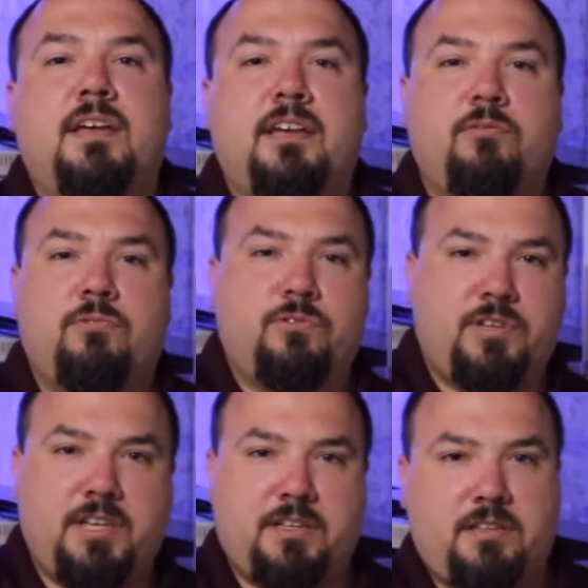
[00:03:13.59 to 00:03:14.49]
it will
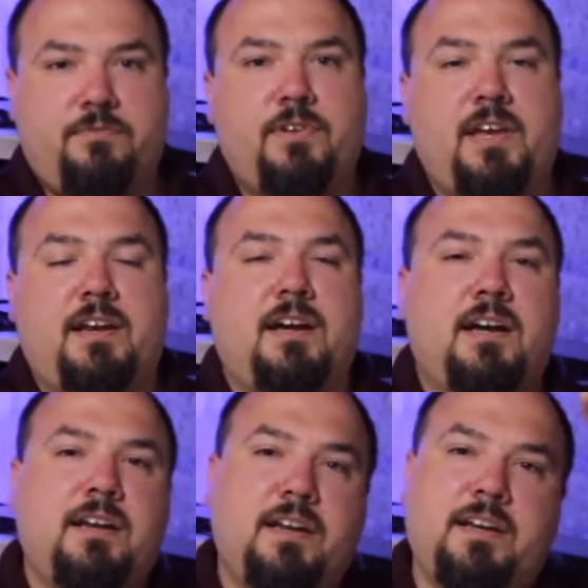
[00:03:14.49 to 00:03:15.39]
kick the fan
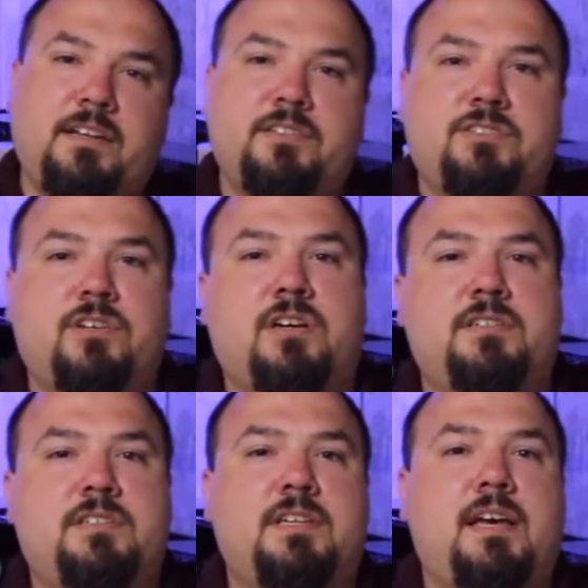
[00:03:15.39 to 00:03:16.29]
on and
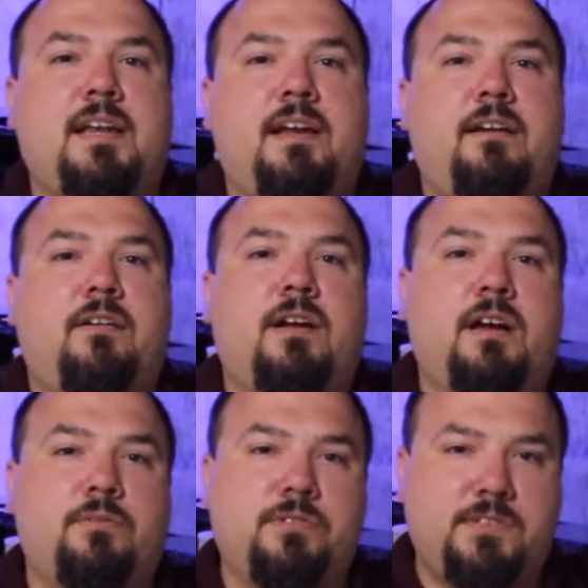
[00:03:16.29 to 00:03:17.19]
exhausts that air
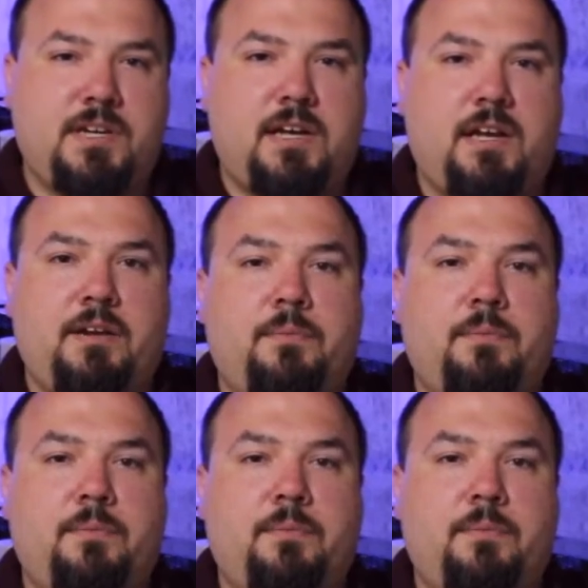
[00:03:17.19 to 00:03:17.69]
outside.